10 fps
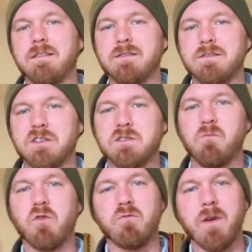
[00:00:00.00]
just
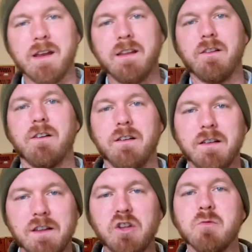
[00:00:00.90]
more regular
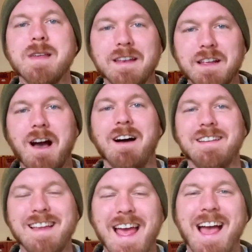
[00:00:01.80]
human
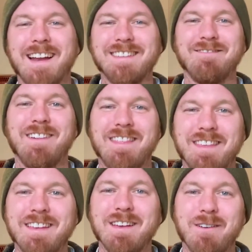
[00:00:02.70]
contact with
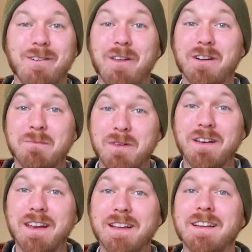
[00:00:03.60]
our
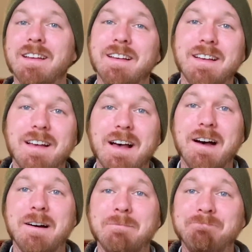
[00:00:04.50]
community.
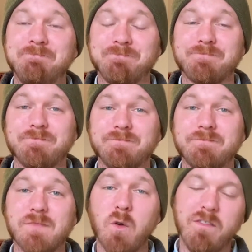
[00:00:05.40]
Um,
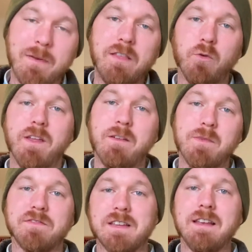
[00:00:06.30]
we've been in the rhythm
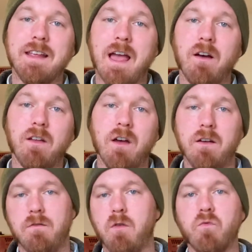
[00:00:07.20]
of sending out
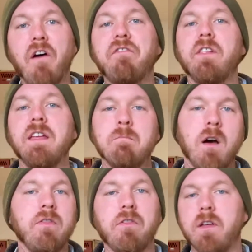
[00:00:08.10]
a roughly
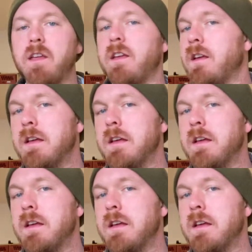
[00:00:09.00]
monthly